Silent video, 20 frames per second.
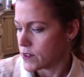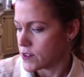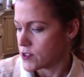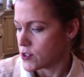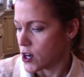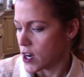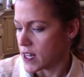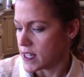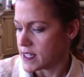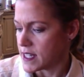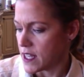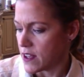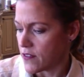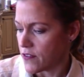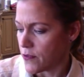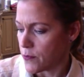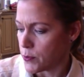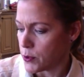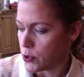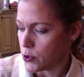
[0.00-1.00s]
Trying to see
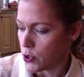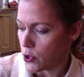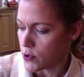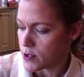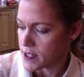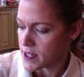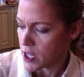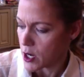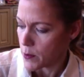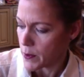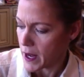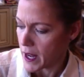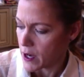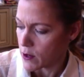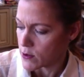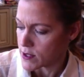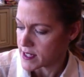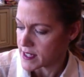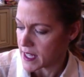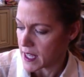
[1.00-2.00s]
if Pluto's in there, but I
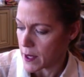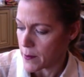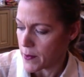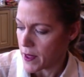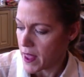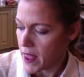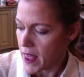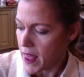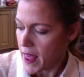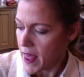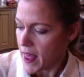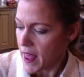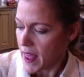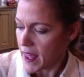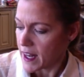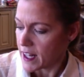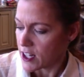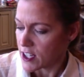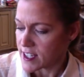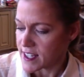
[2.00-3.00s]
don't see him.
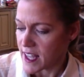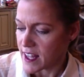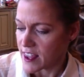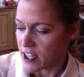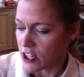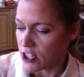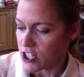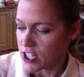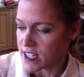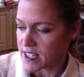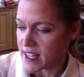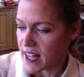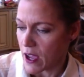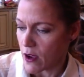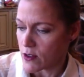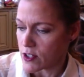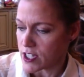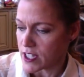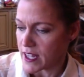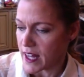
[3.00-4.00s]
And it looks like they're just
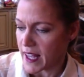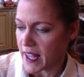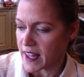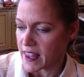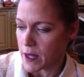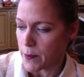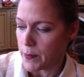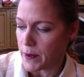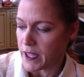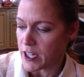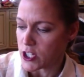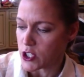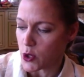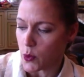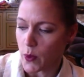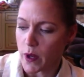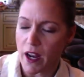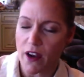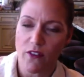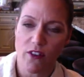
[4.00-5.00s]
lounging like at the beach or
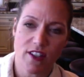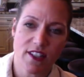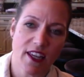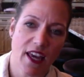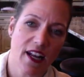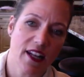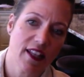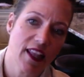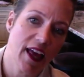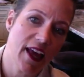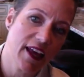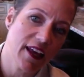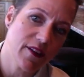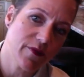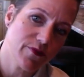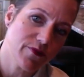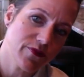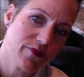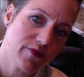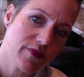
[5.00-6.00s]
whatever. It's kind of
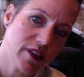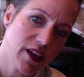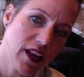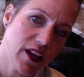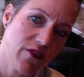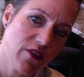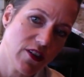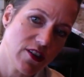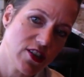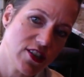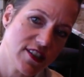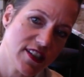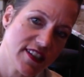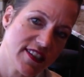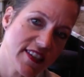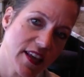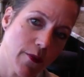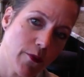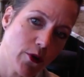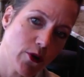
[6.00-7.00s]
like just a
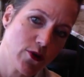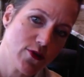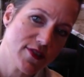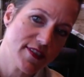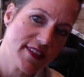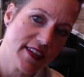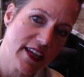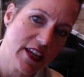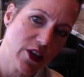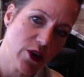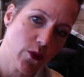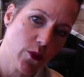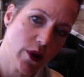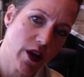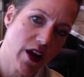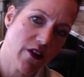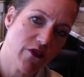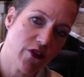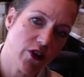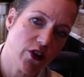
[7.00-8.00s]
summer scene or
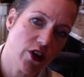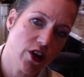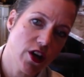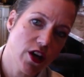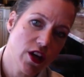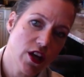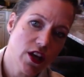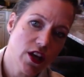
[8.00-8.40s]
whatever.